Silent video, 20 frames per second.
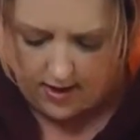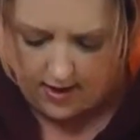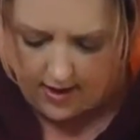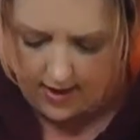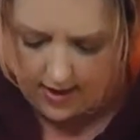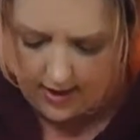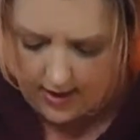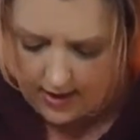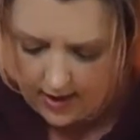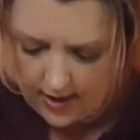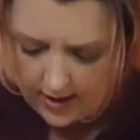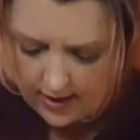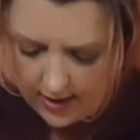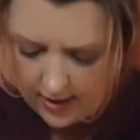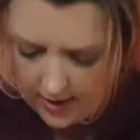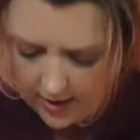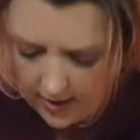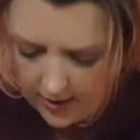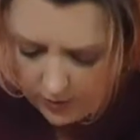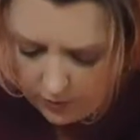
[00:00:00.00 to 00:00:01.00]
And
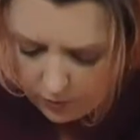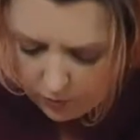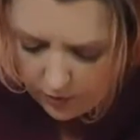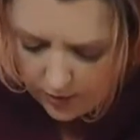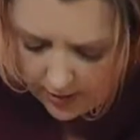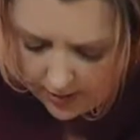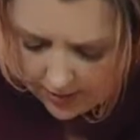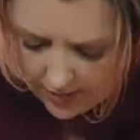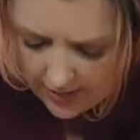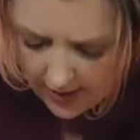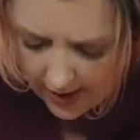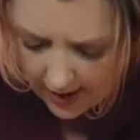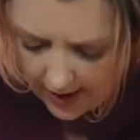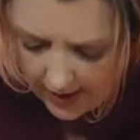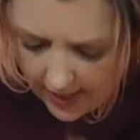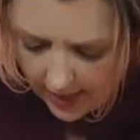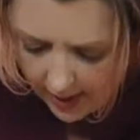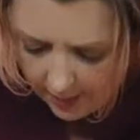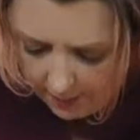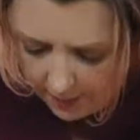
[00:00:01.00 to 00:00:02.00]
in with
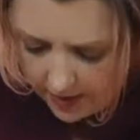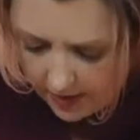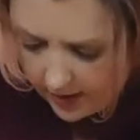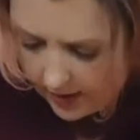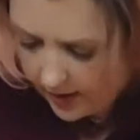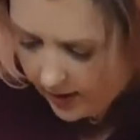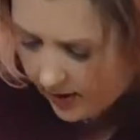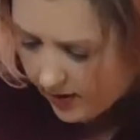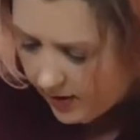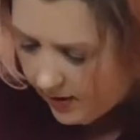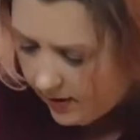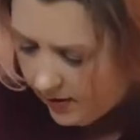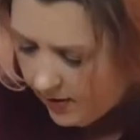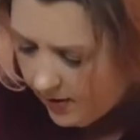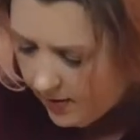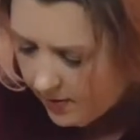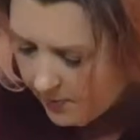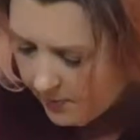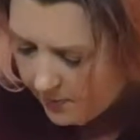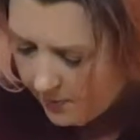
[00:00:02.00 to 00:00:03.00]
that, I'm going to
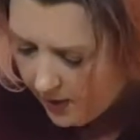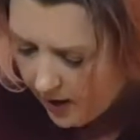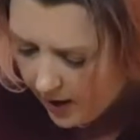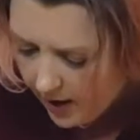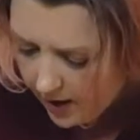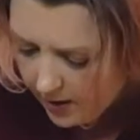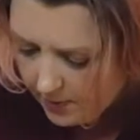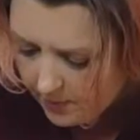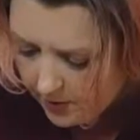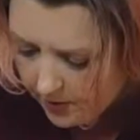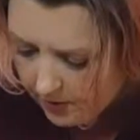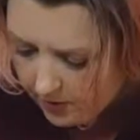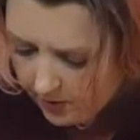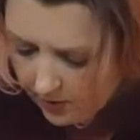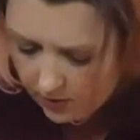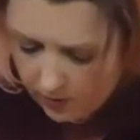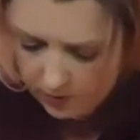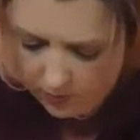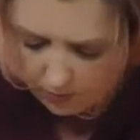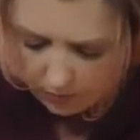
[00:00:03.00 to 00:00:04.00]
pop a
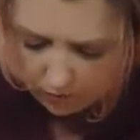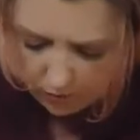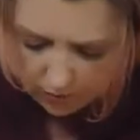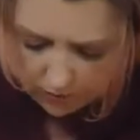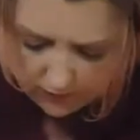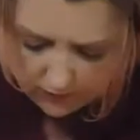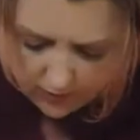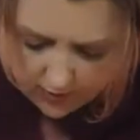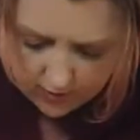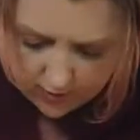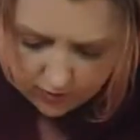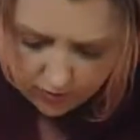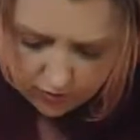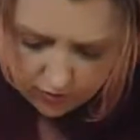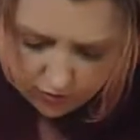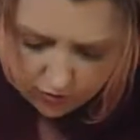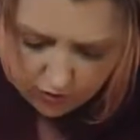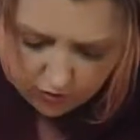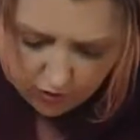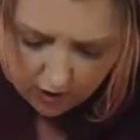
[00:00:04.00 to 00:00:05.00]
little more of this
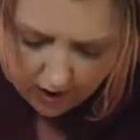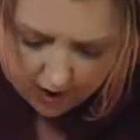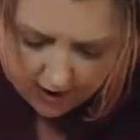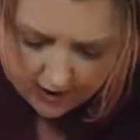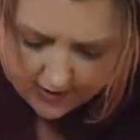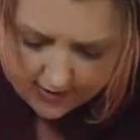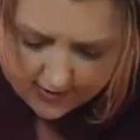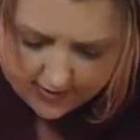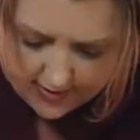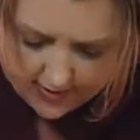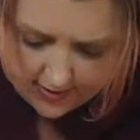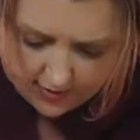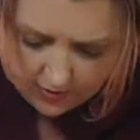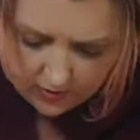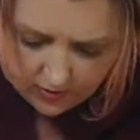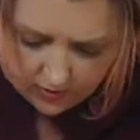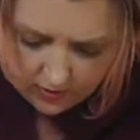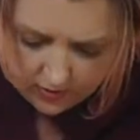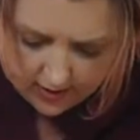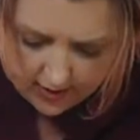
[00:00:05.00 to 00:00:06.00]
dried
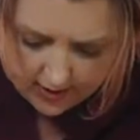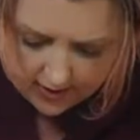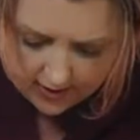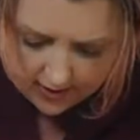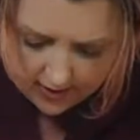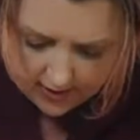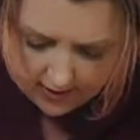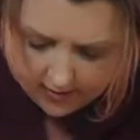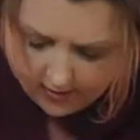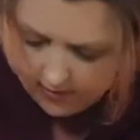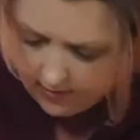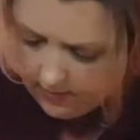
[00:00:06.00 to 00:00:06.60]
dill in.